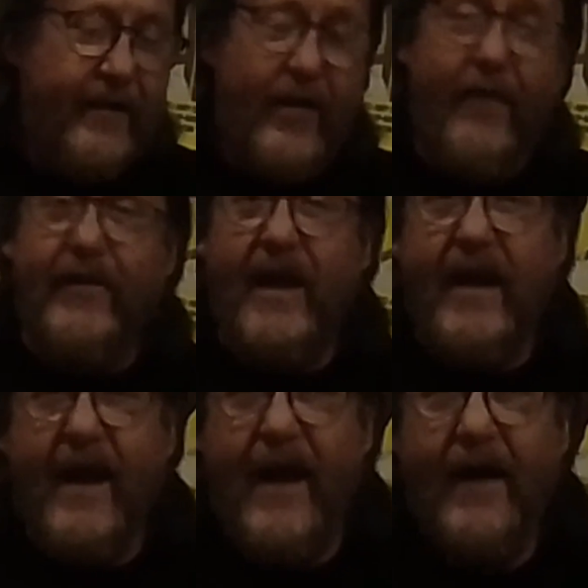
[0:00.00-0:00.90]
I'd love to
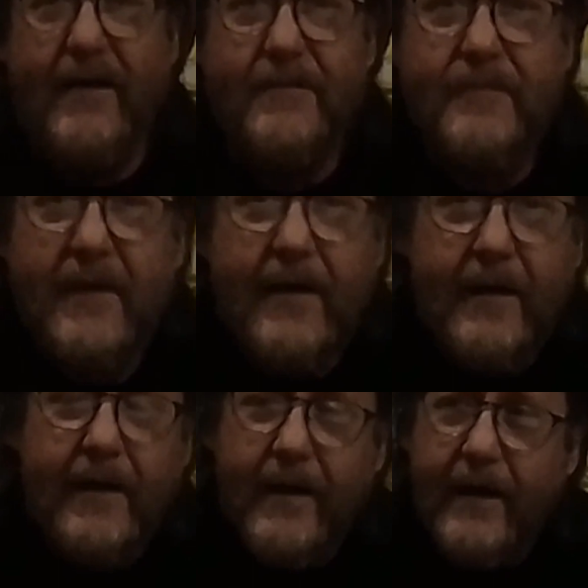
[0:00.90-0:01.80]
get a, uh,
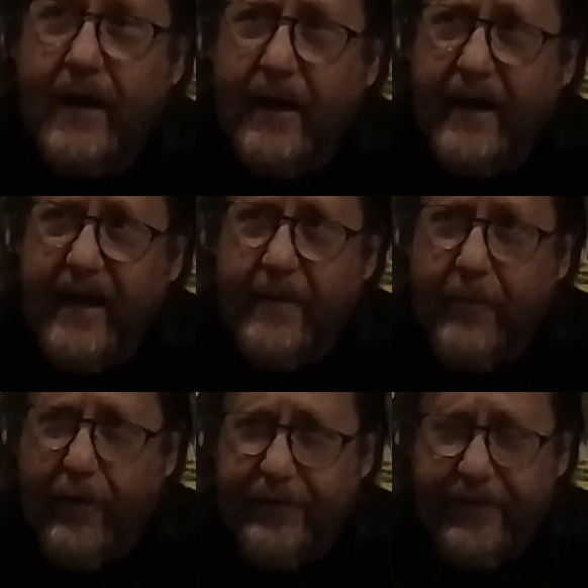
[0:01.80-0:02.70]
an
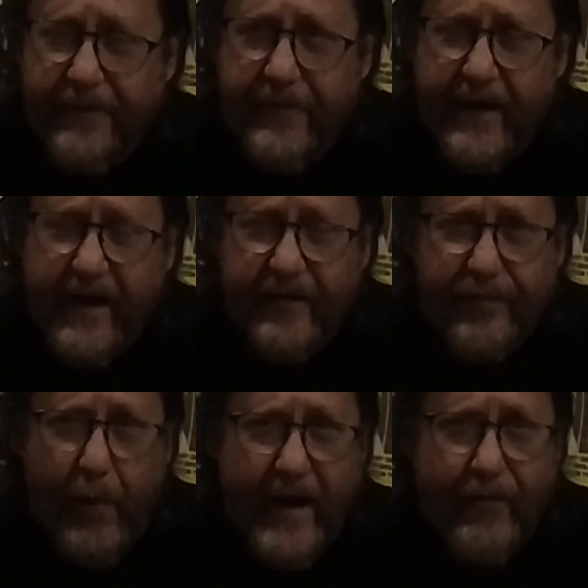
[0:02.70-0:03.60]
in-person Finnegans
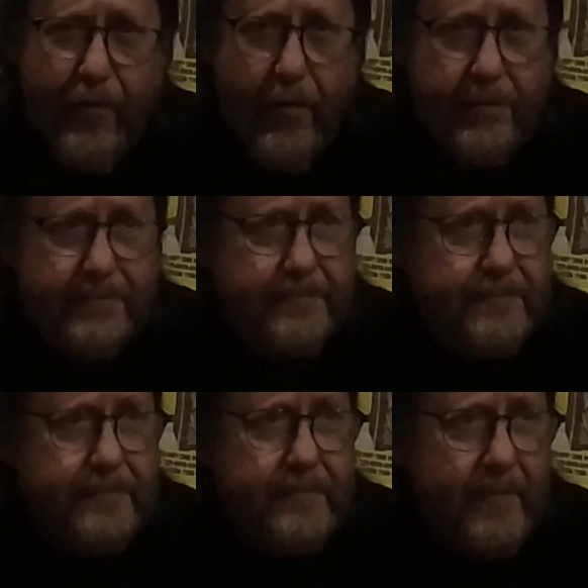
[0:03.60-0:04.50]
Wake group.
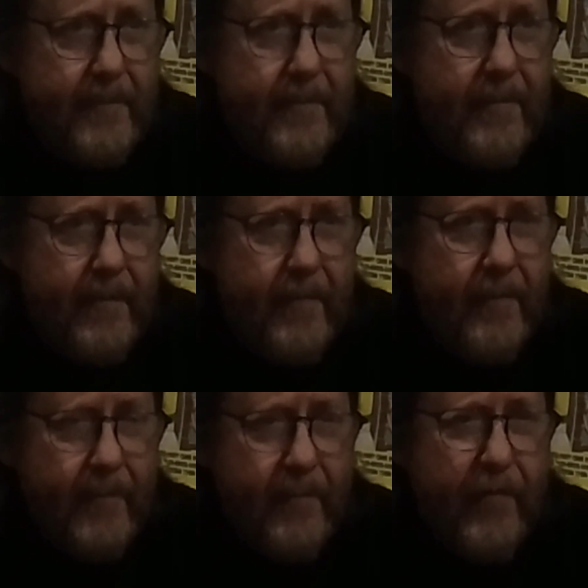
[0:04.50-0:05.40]

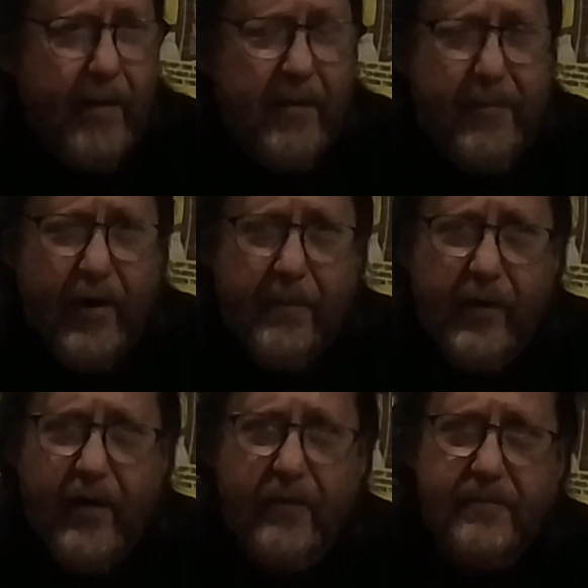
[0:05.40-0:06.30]
Probably put up
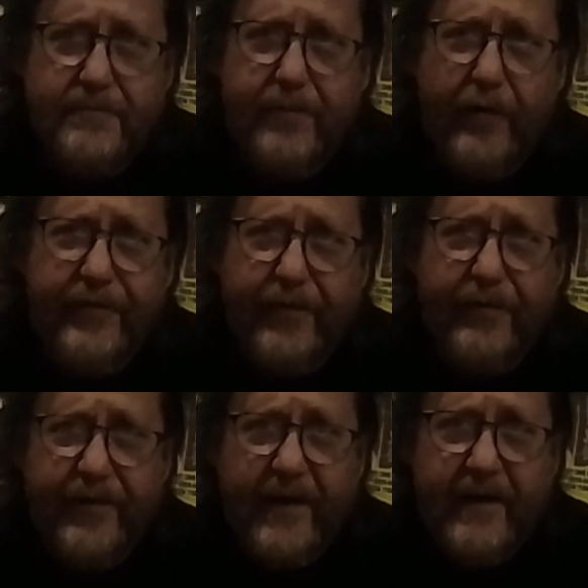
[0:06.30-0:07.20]
little
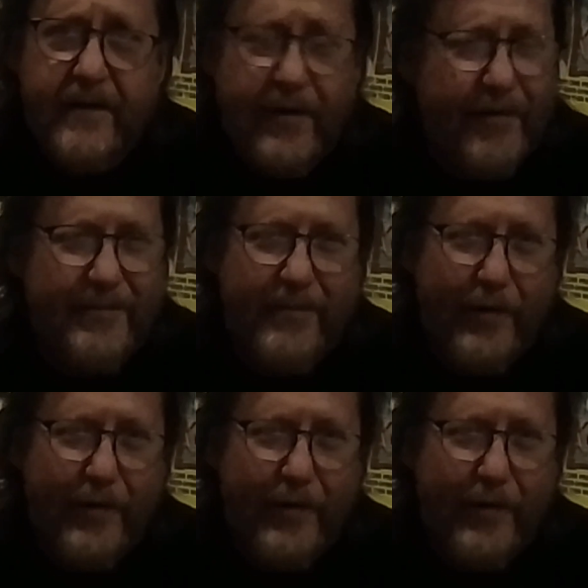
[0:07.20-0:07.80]
posters and uh, or